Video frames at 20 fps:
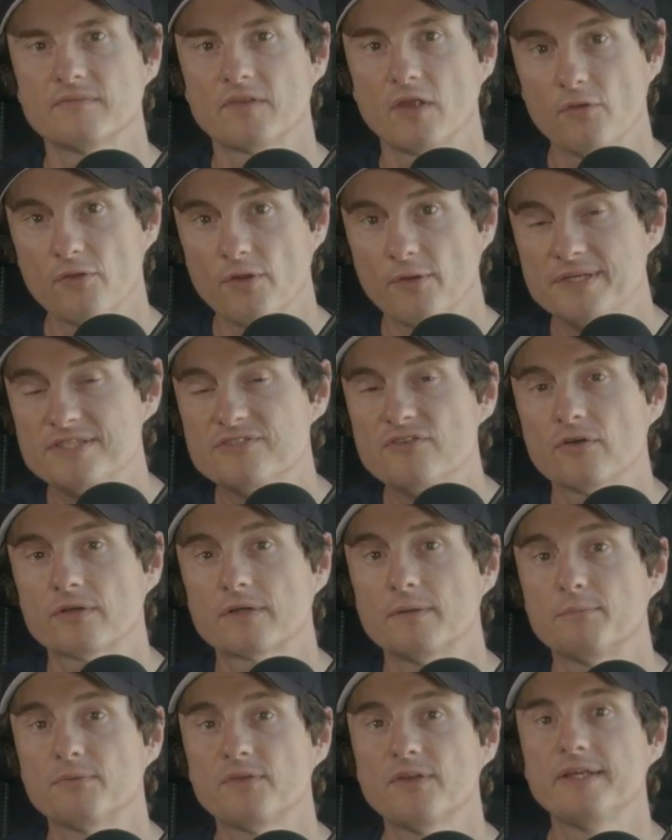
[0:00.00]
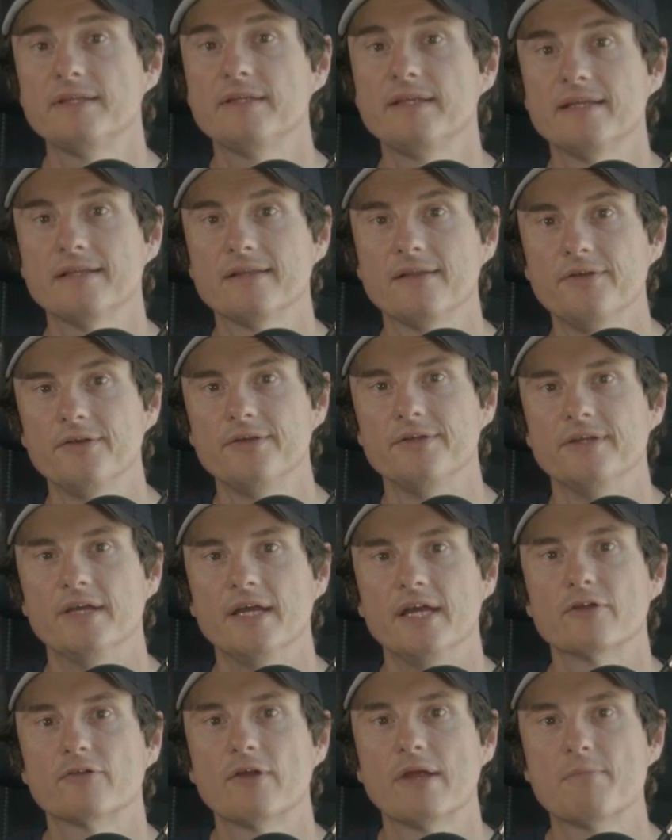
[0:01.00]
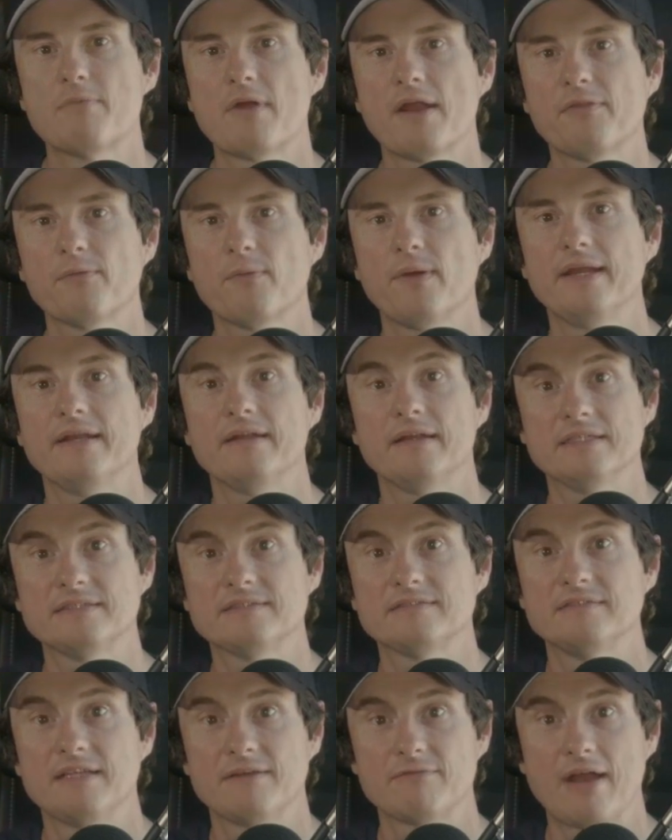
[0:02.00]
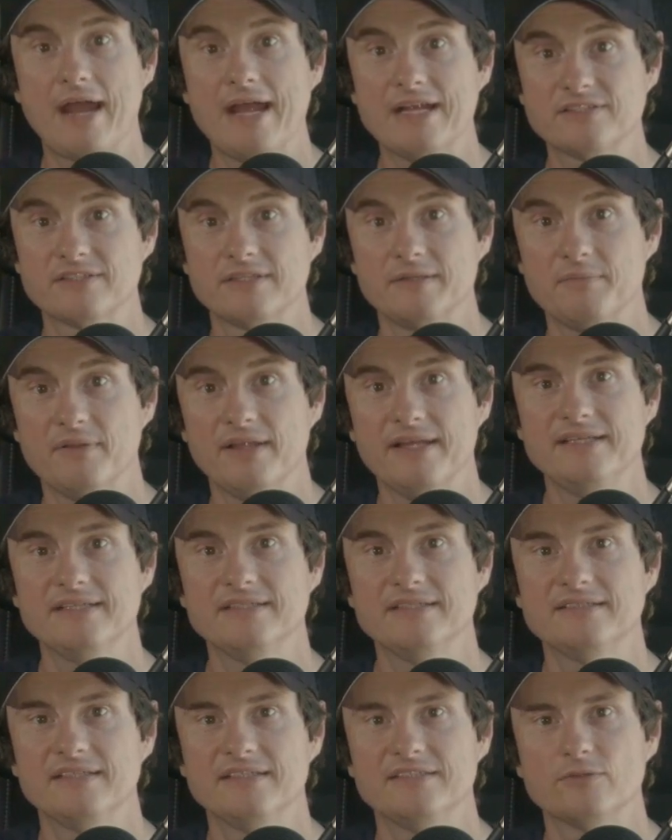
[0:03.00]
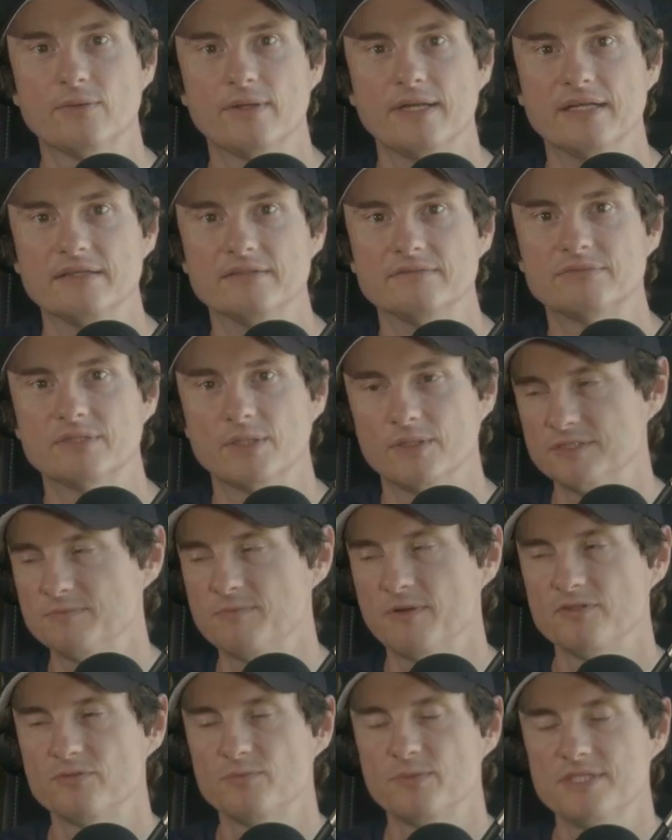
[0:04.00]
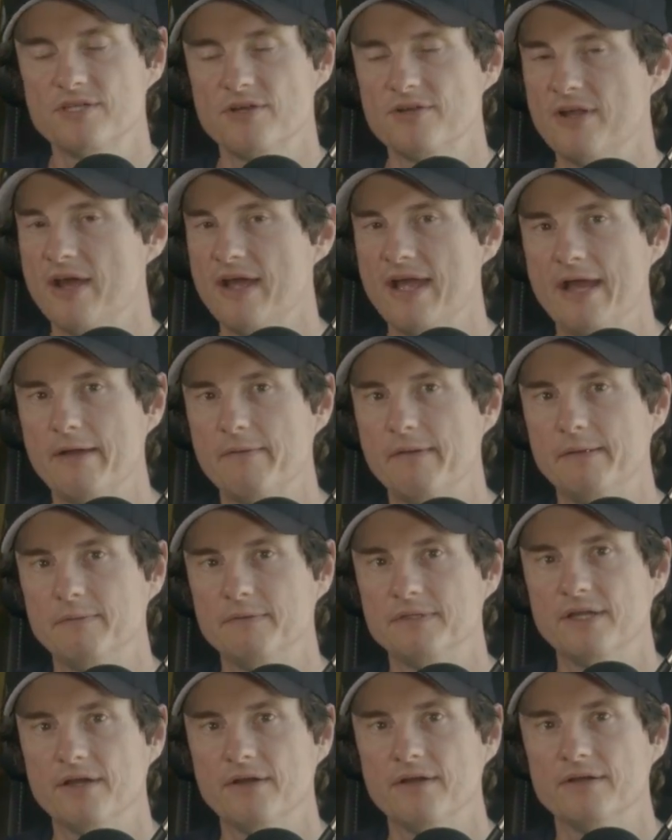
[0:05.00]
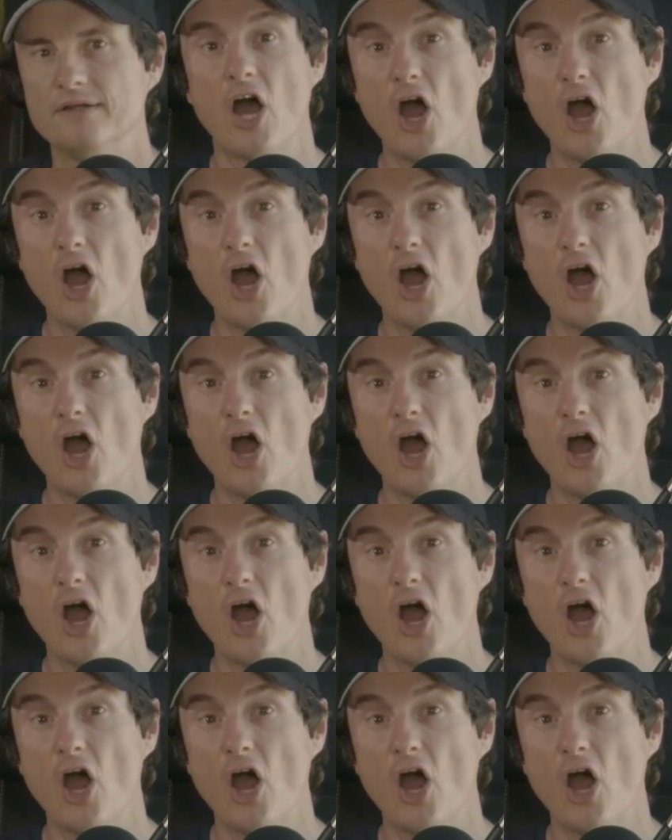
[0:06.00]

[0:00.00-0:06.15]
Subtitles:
Although he's not completely alone. Craig Brathwaite has never actually played a T20, so I suppose we don't know how he would go.